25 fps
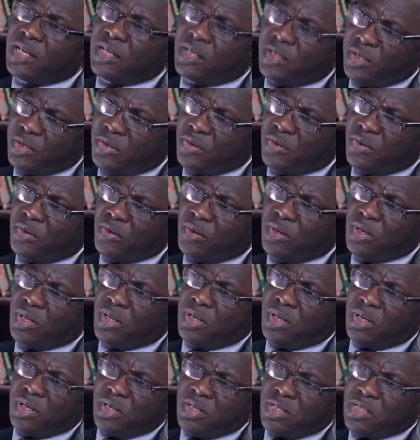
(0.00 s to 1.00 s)

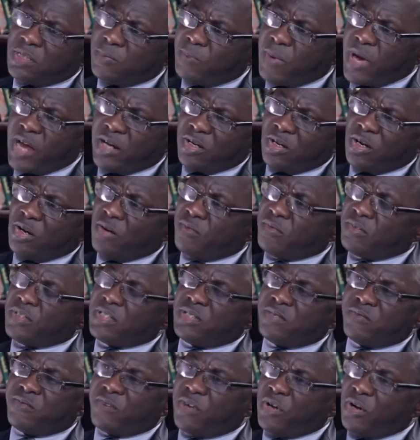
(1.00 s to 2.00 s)
in spite of
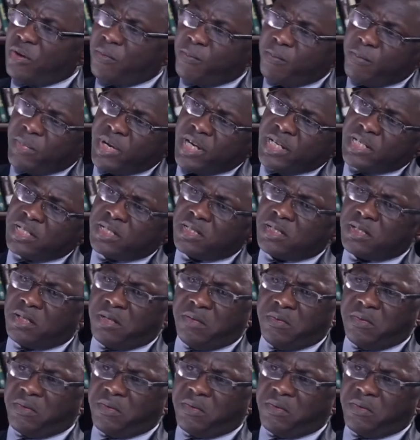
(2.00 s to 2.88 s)
developments of